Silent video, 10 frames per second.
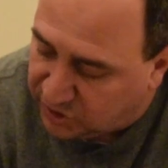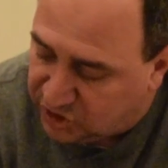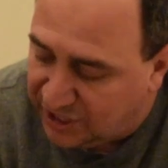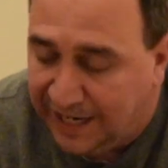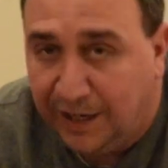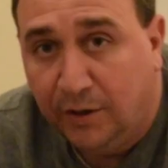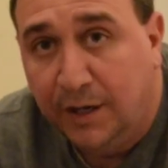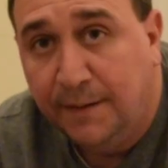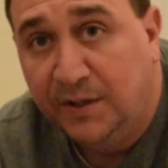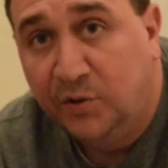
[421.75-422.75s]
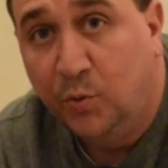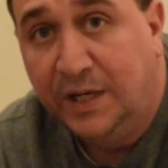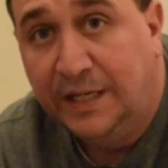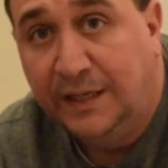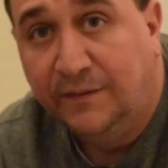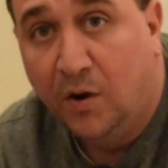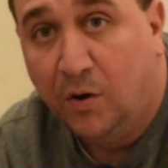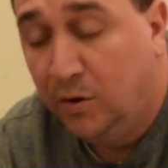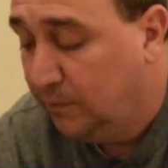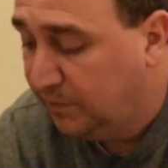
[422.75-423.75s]
the chair in between these
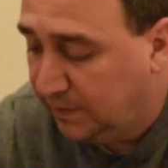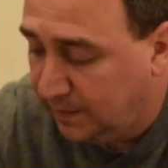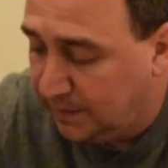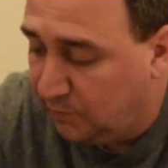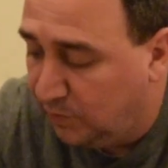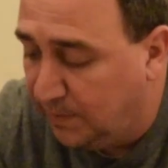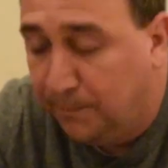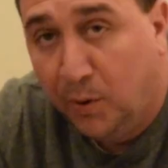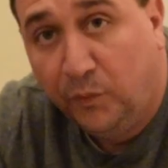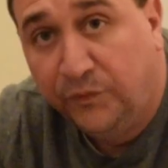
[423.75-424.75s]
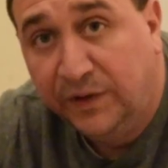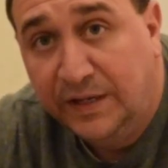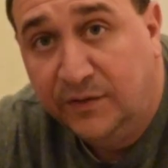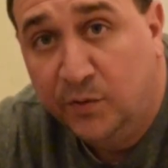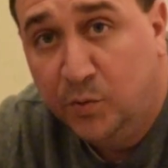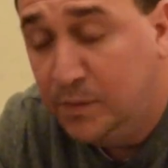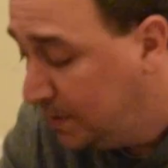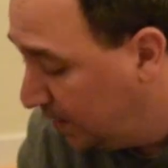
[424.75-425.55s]
arms and then run the bolts into them.